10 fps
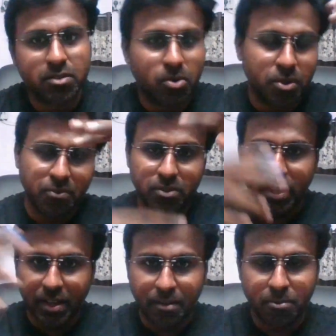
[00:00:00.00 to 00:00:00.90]
so if you
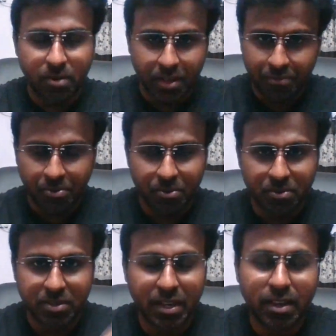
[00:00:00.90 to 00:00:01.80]
think about, if you
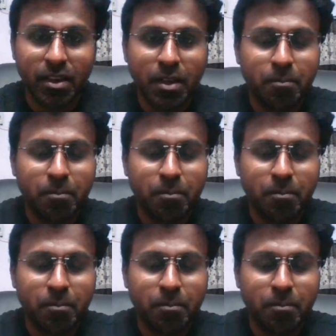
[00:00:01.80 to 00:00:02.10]
see